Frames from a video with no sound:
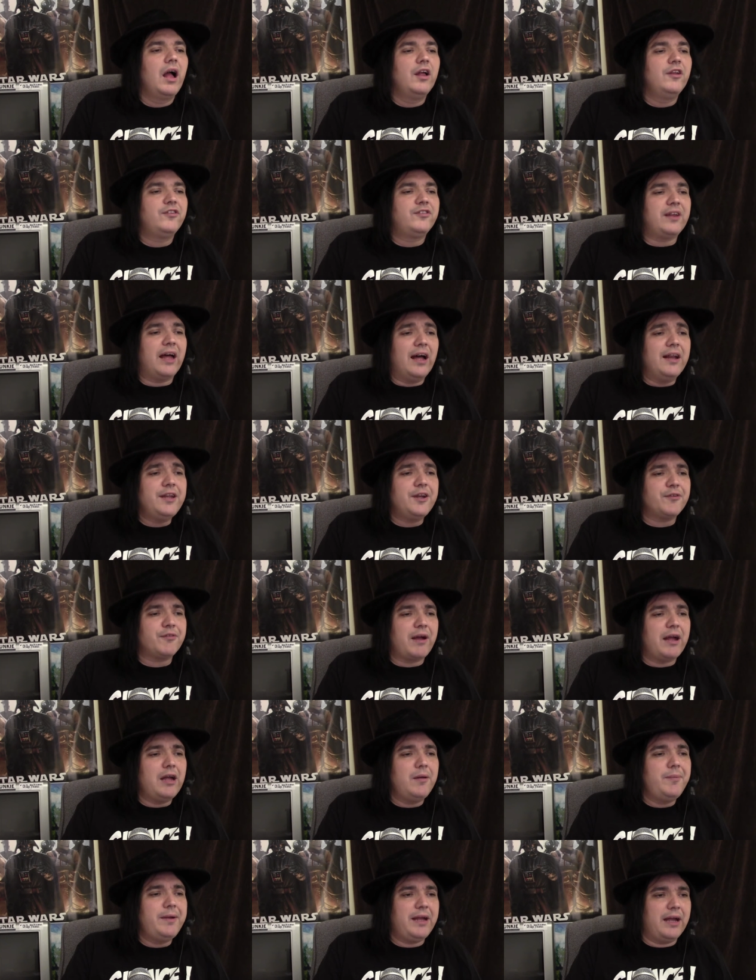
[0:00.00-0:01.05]
Saudi
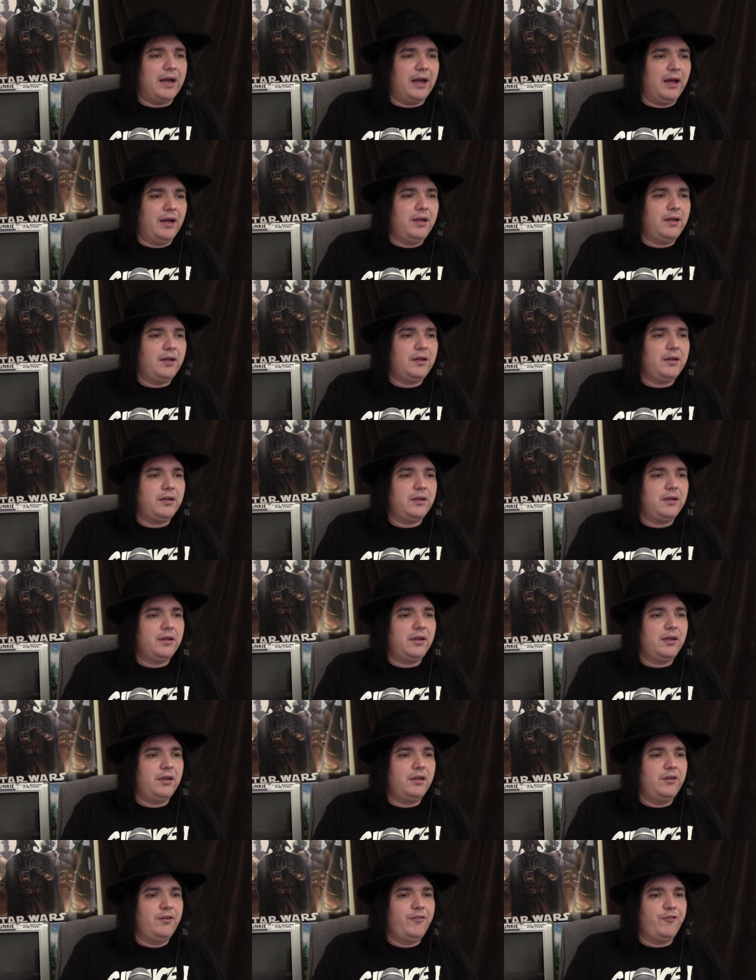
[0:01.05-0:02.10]
Arabia,
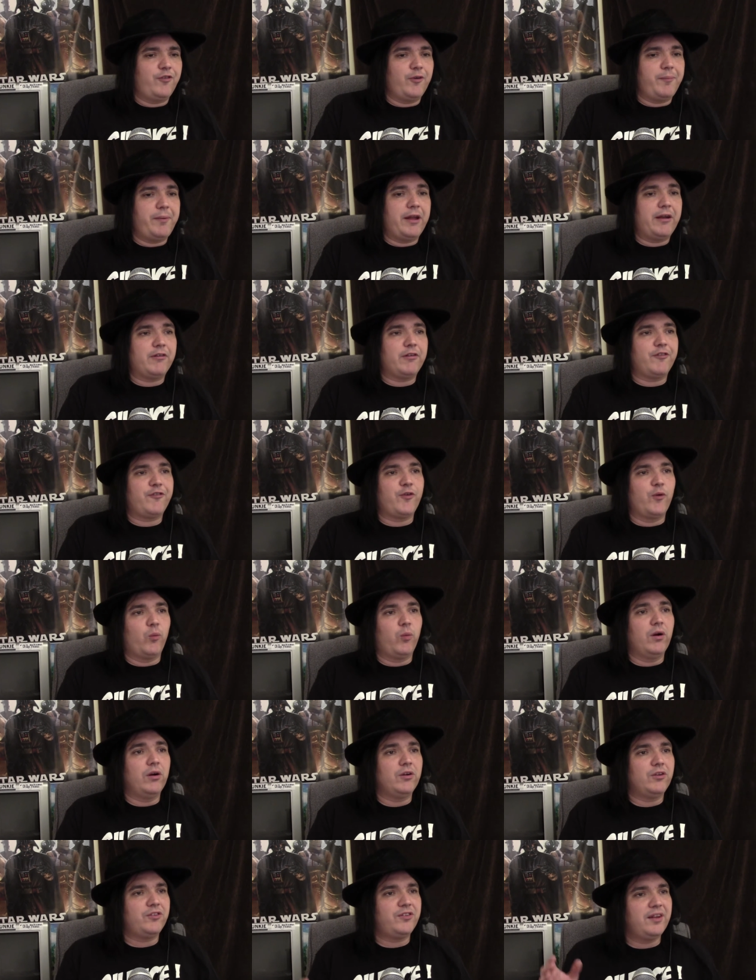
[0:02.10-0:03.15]
for better or for
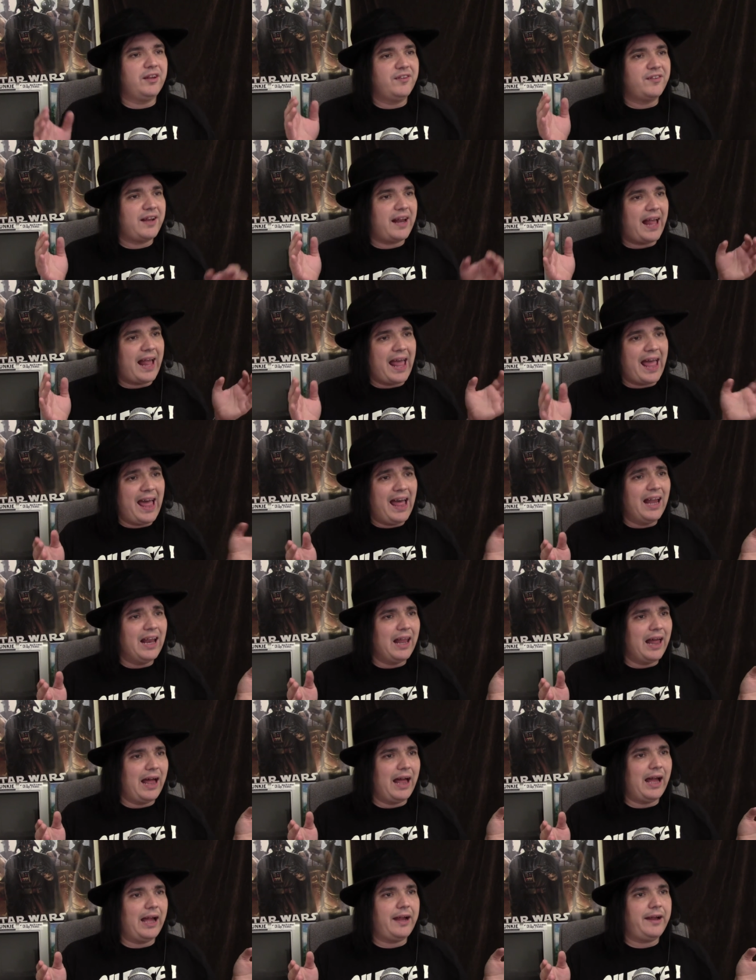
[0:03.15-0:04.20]
worse, is an
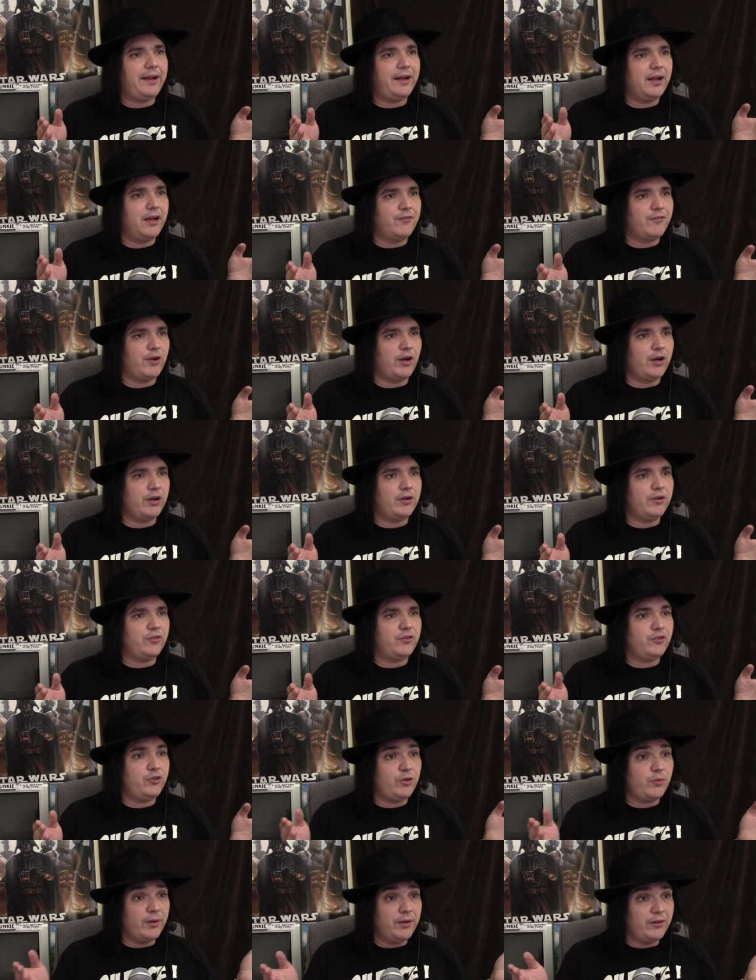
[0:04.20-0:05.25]
ally of ours.
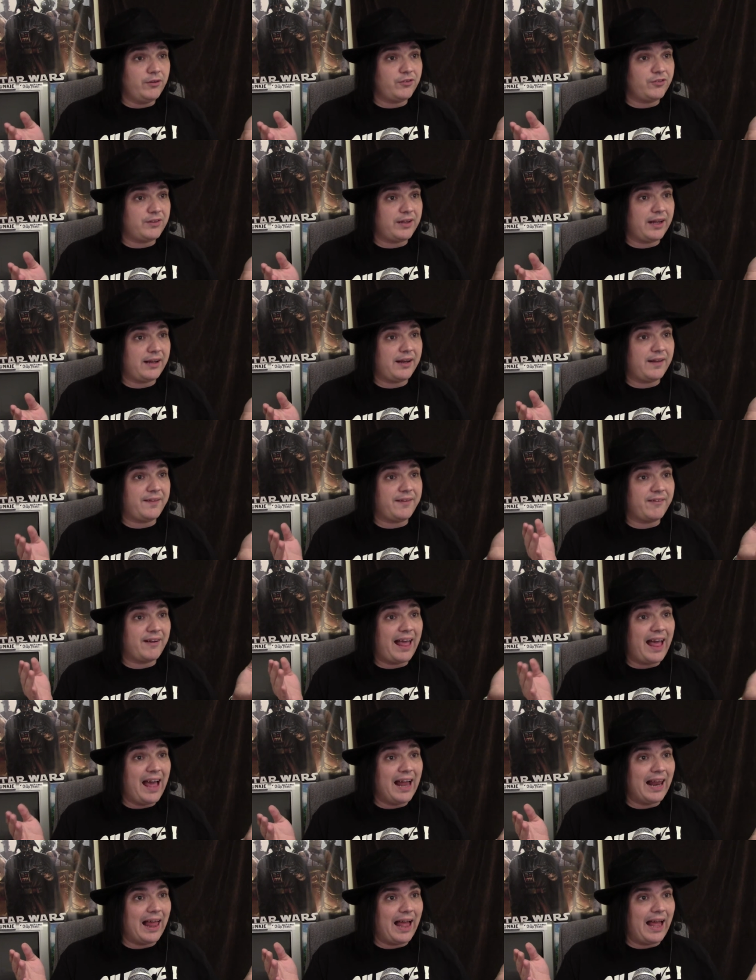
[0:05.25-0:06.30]
You understand that they're an
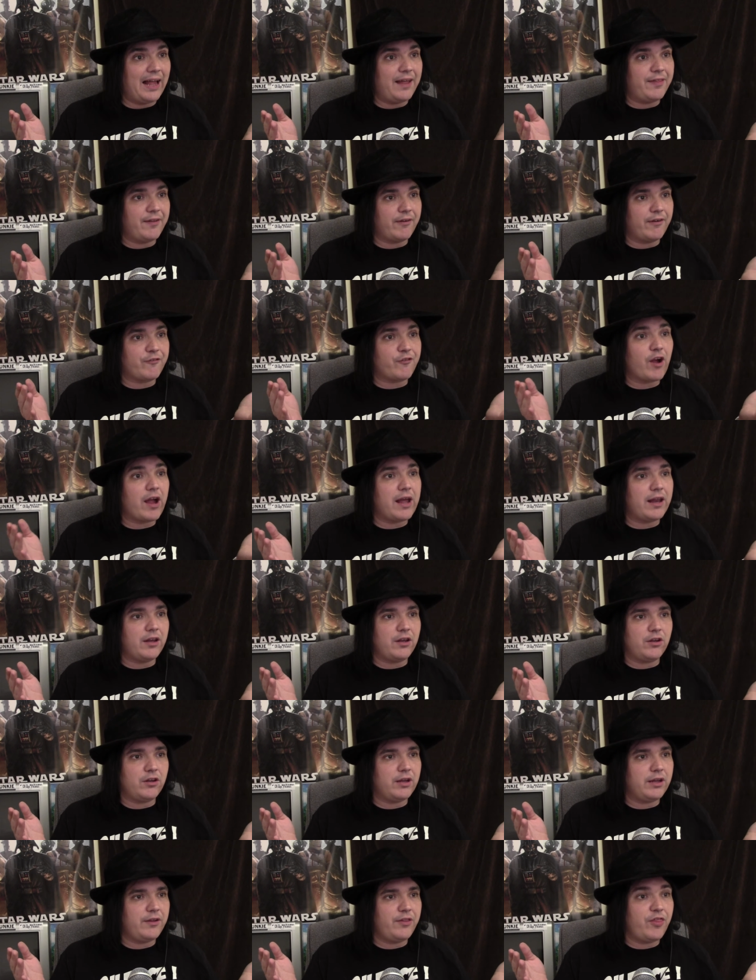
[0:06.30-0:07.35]
ally. They're a
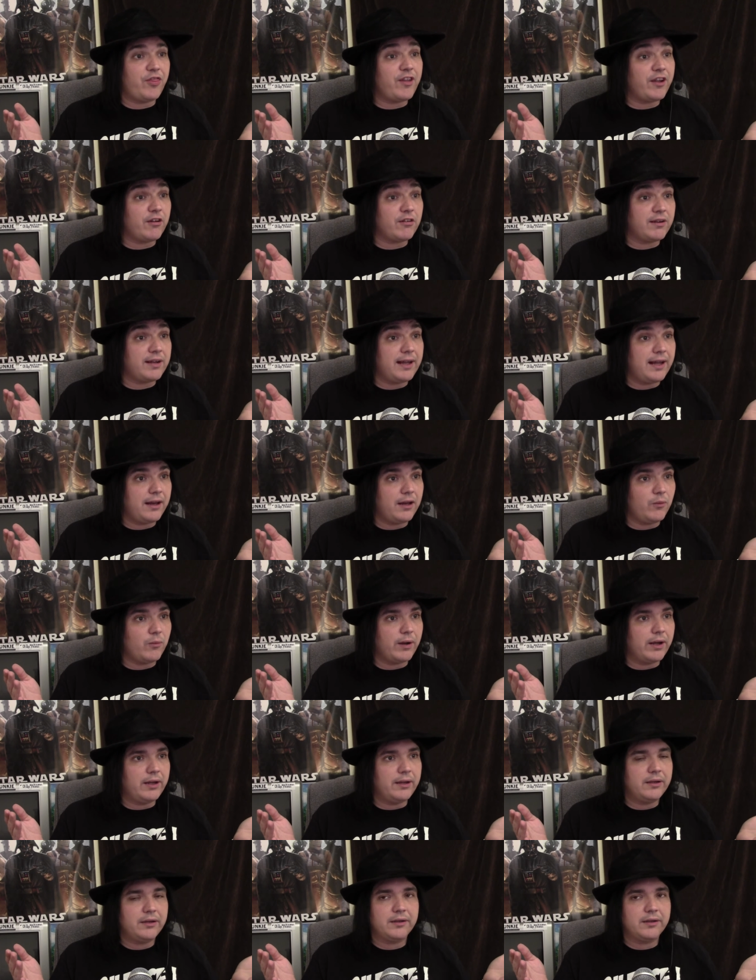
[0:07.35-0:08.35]
friend, in theory, anyway.